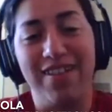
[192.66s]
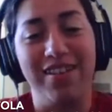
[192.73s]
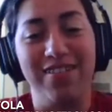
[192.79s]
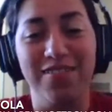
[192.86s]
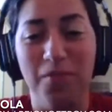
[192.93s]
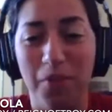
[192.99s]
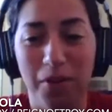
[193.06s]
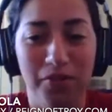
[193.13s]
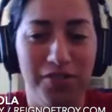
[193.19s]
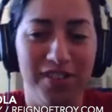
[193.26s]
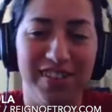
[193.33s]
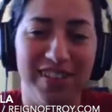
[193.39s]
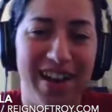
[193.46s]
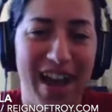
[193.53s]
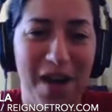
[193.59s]
I suppose
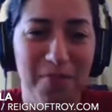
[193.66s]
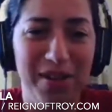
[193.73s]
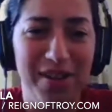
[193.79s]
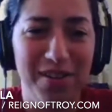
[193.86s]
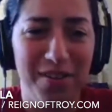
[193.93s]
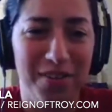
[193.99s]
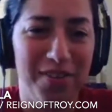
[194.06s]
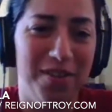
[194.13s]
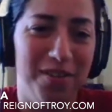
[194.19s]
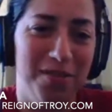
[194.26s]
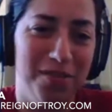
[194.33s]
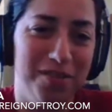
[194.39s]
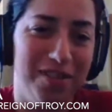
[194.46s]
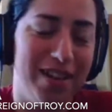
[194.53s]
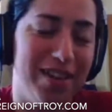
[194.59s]
it could happen,
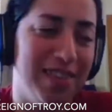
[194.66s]
although